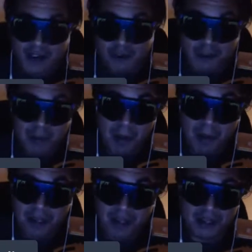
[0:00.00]

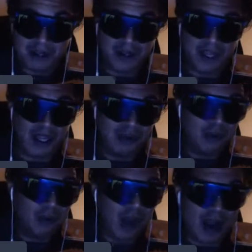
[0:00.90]
Republicans are the
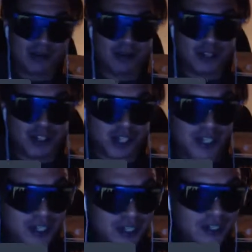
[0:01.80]
evil Iron
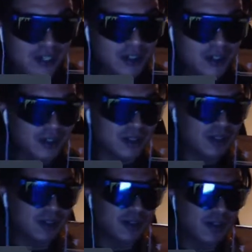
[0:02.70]
Sheik.
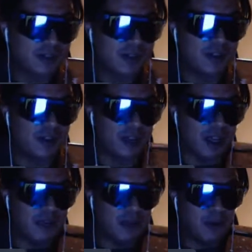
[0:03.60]
You know, the
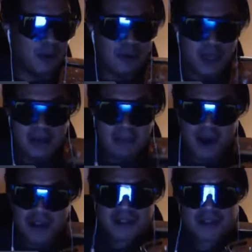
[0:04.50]
evil mean
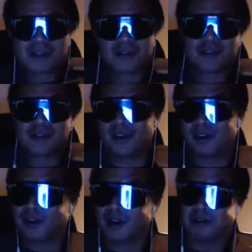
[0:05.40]
monsters. You
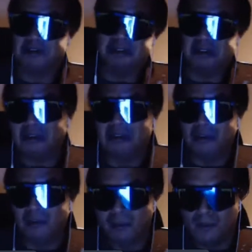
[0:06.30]
know, like,
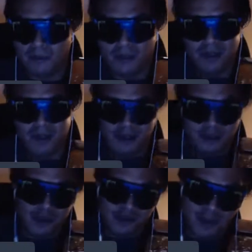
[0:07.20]
whoa.
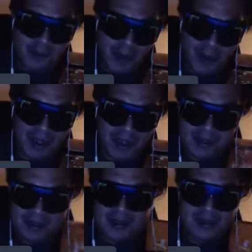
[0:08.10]
Those are
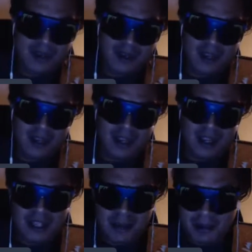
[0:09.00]
Republicans.
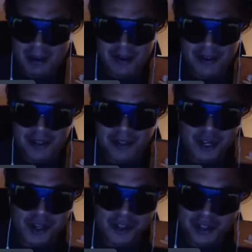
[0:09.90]
And Democrats are the
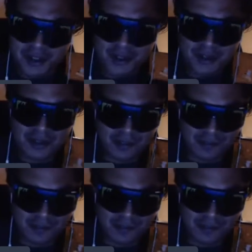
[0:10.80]
John Cenas.